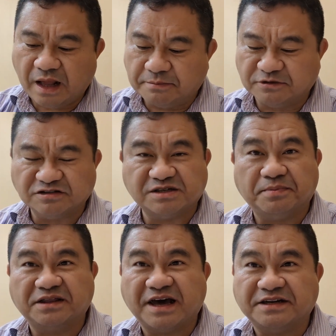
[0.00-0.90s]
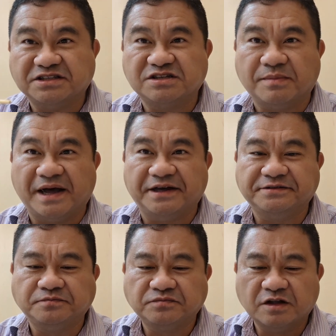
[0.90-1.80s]
I'm going to put that into my
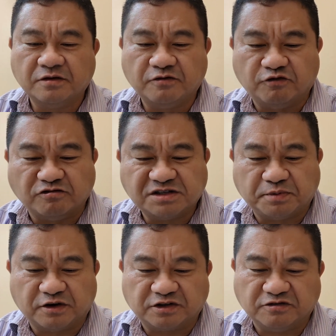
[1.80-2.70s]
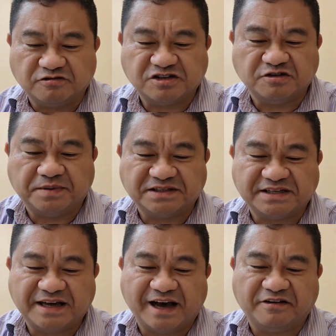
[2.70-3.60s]
roast pork noodle soup and
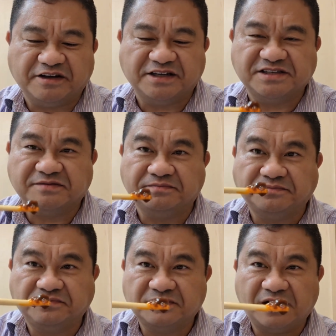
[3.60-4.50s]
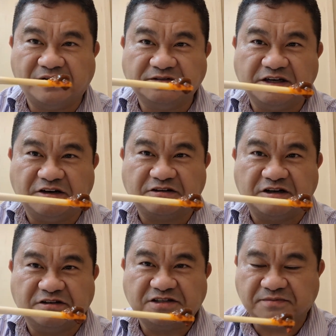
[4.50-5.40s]
see how it is. Here it
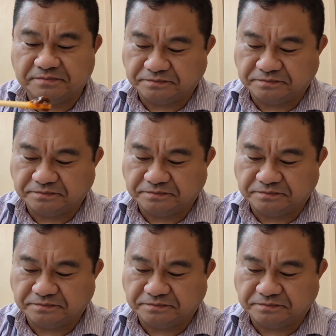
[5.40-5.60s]
goes.